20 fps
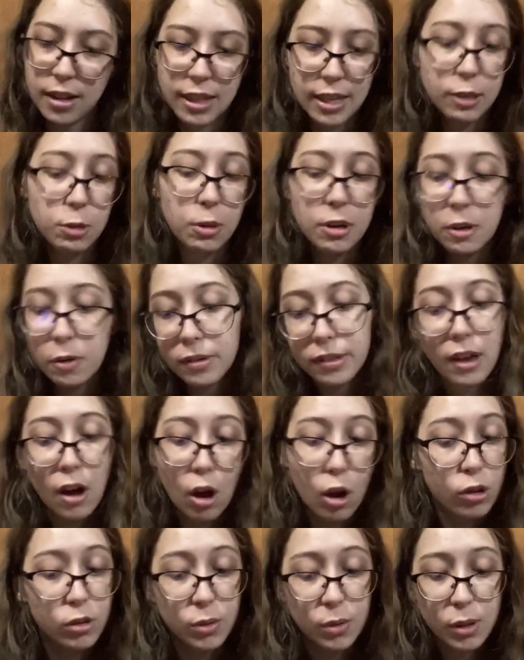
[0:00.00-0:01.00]
this one was
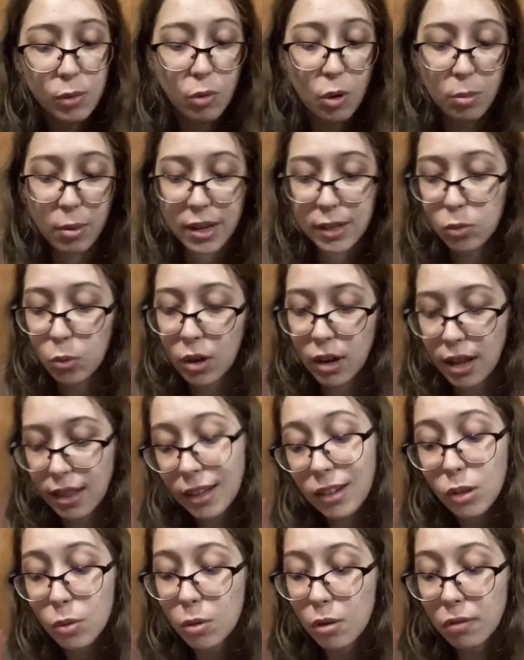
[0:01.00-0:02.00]
also in the romance one. I
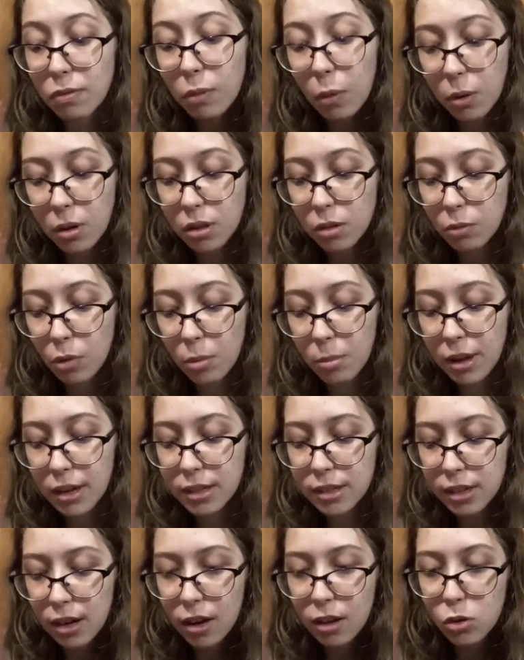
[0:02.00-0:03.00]
think there were four in the
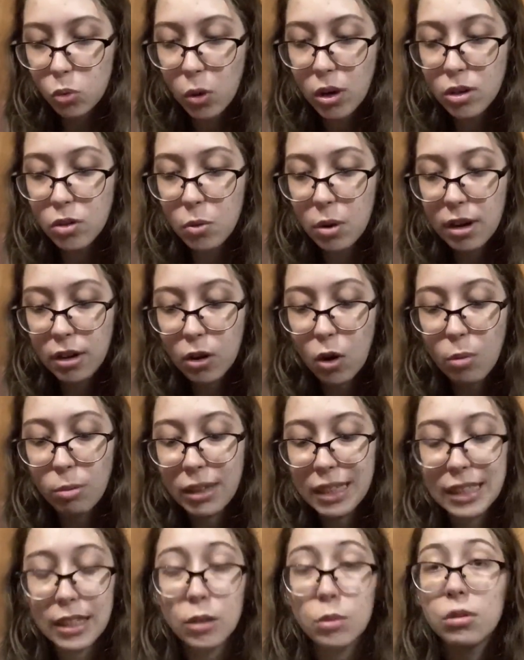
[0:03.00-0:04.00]
romance. 22 Indigo
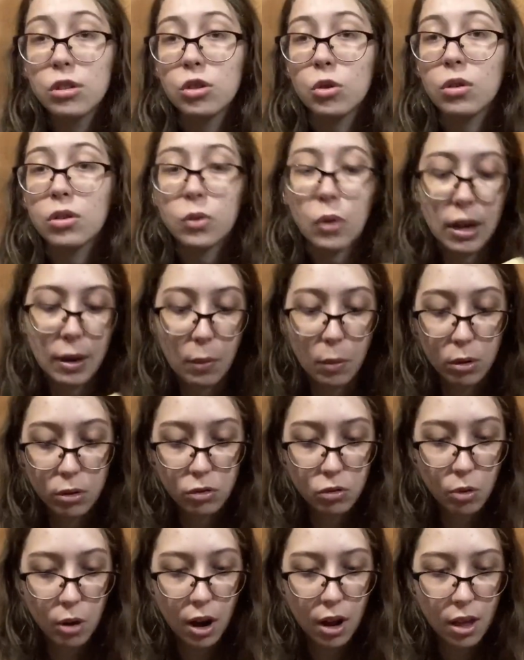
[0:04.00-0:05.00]
Place. This one's short, so I will
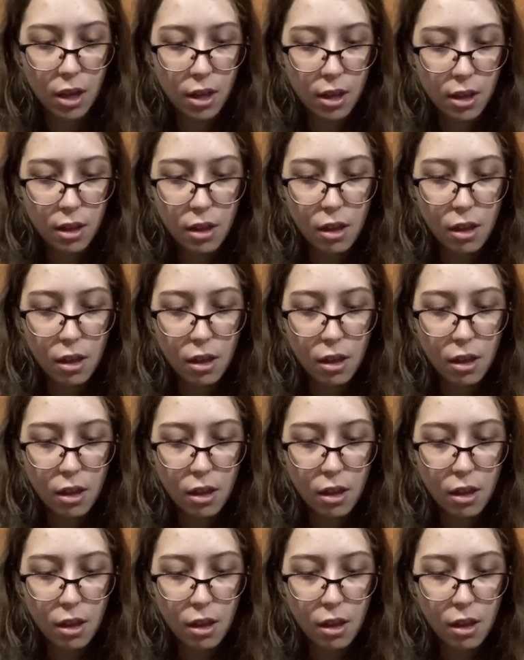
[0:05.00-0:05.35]
try it.